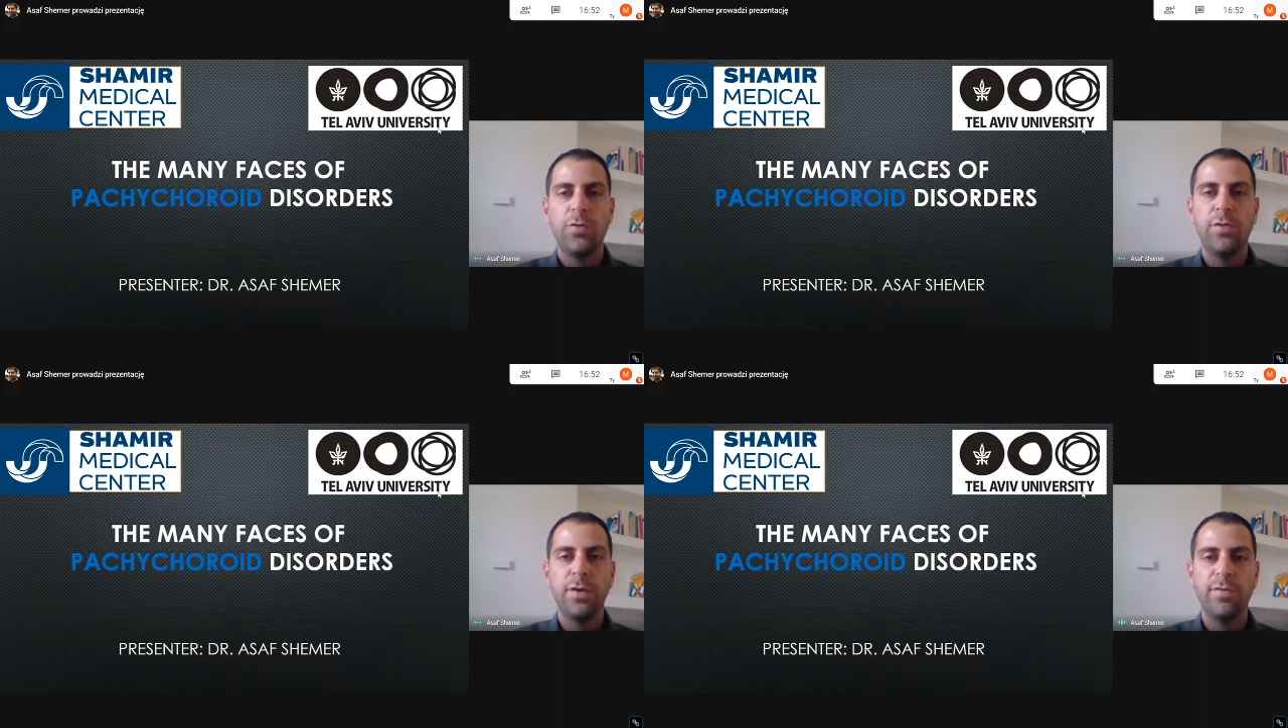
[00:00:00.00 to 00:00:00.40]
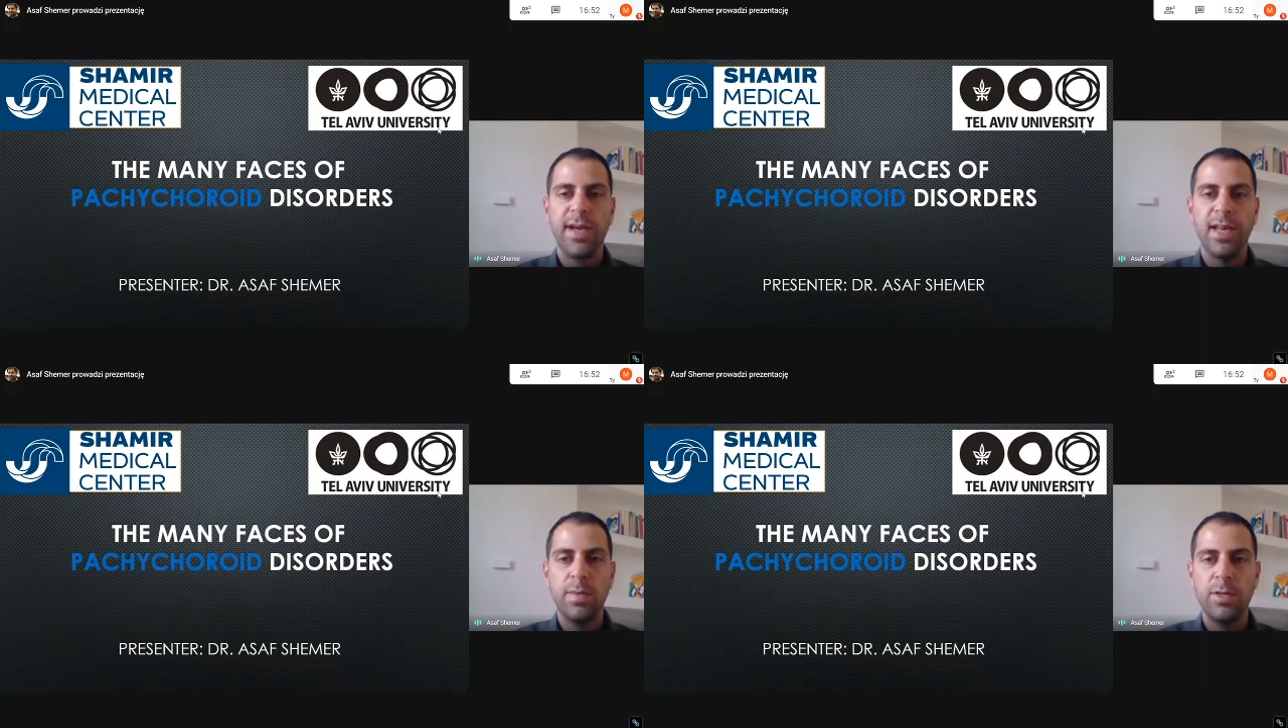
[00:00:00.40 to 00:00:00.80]
for
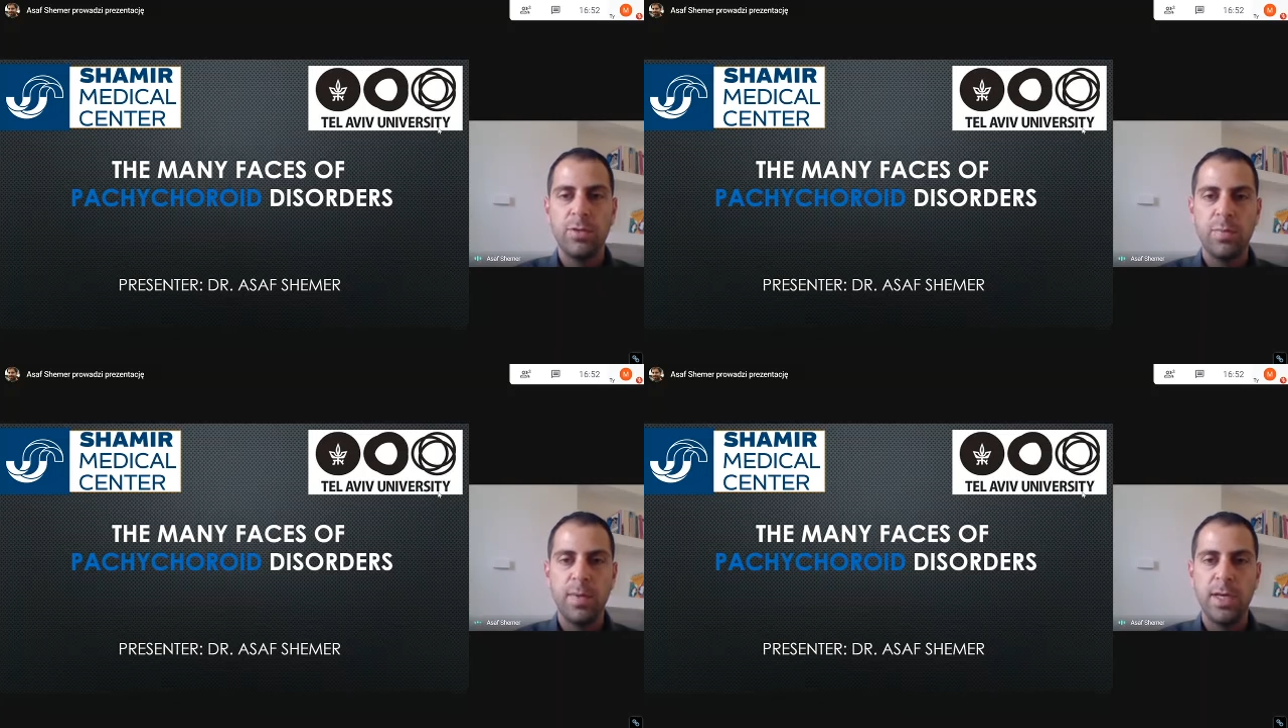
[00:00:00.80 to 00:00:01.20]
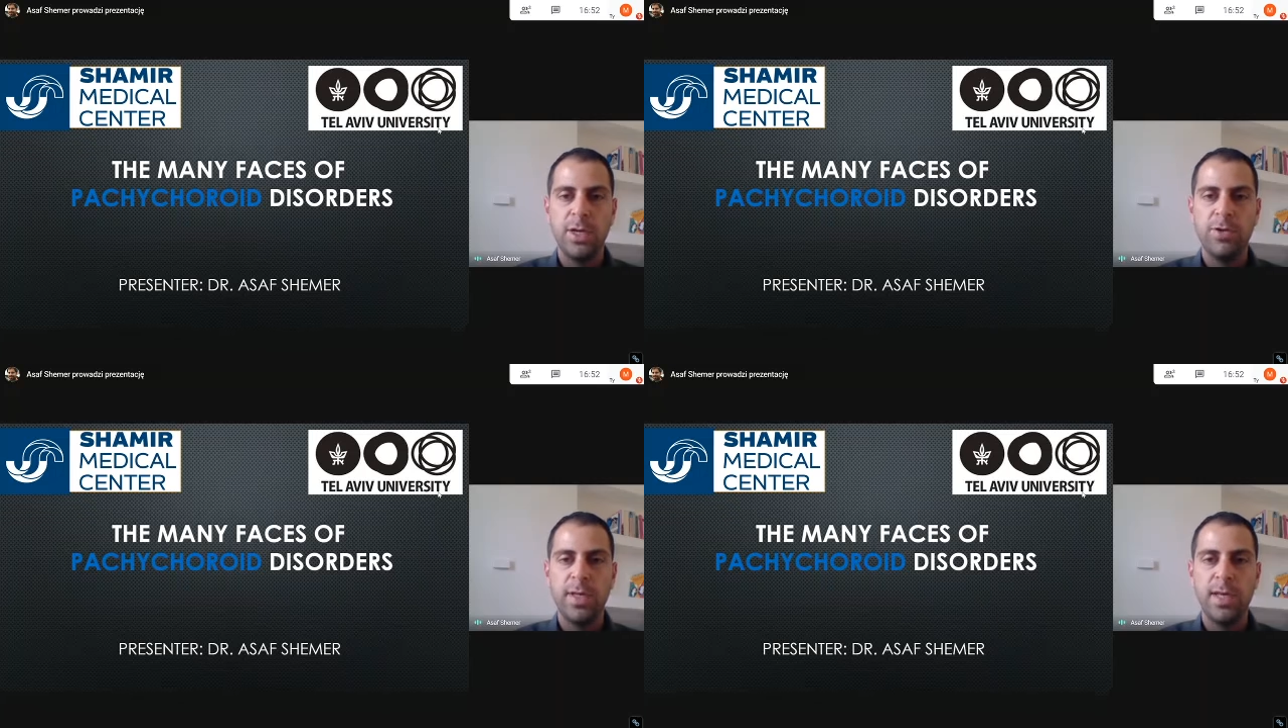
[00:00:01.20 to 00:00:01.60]
inviting me to speak
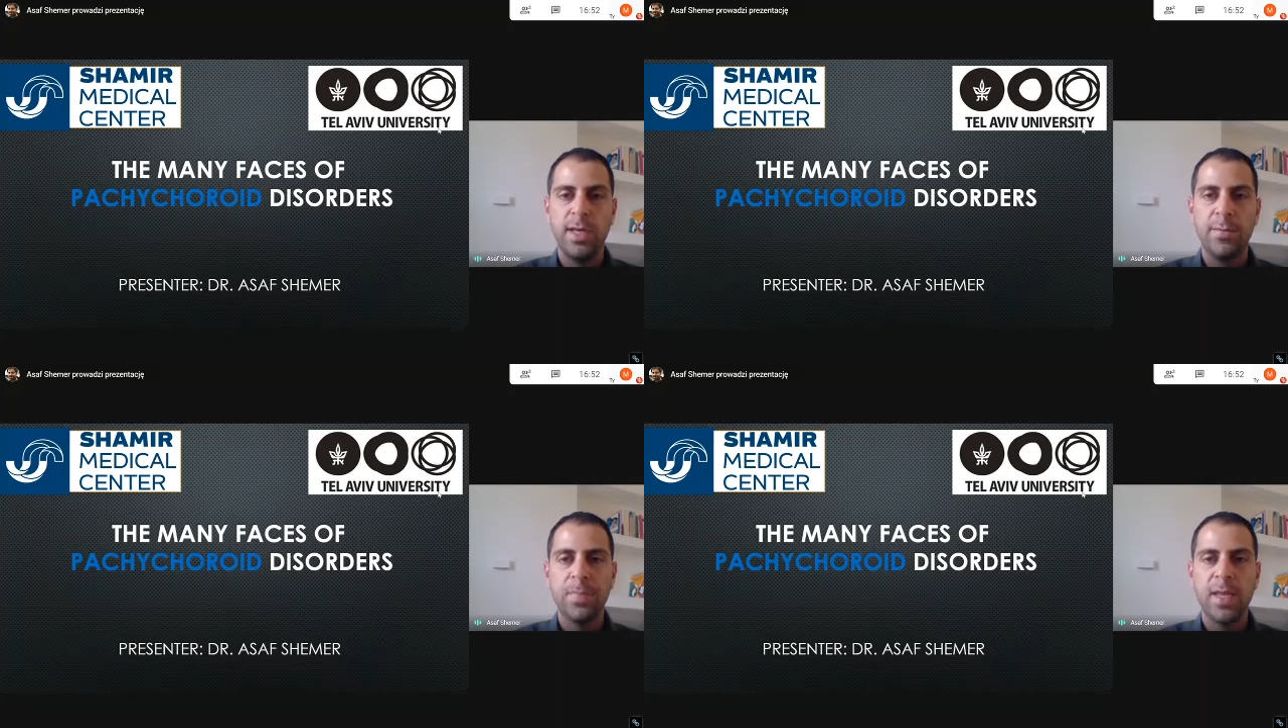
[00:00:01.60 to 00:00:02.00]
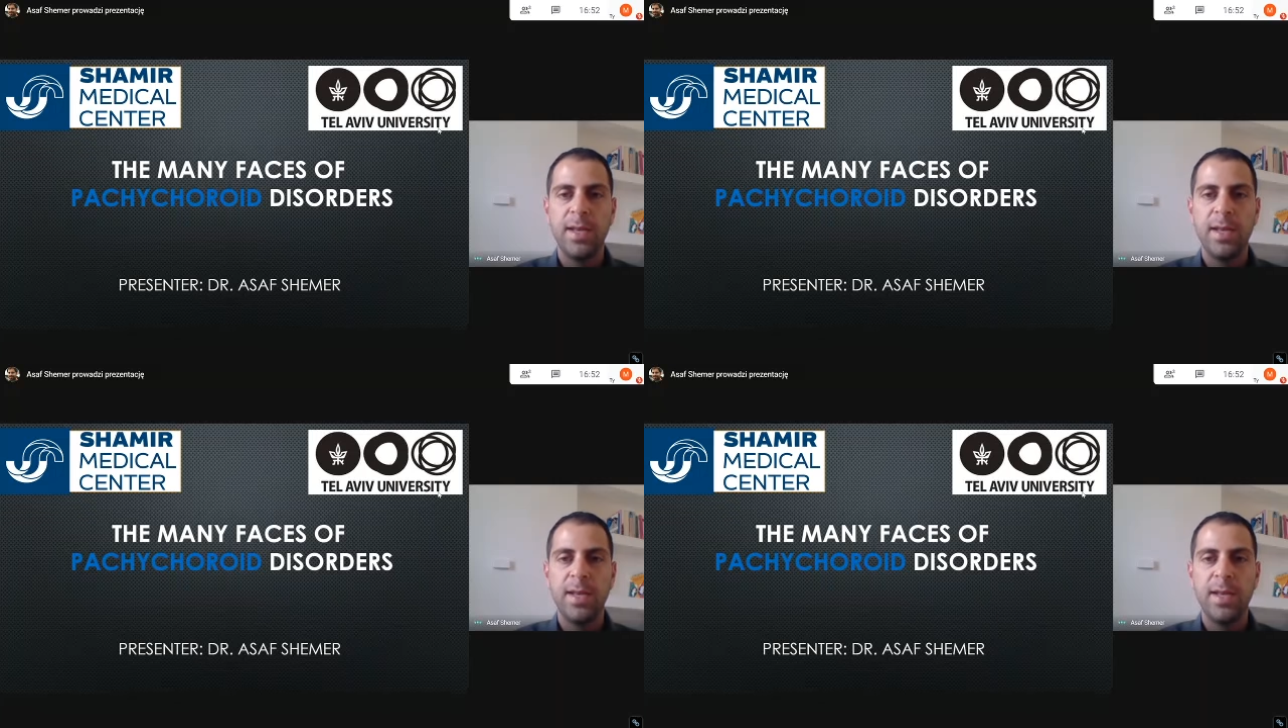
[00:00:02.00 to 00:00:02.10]
here today.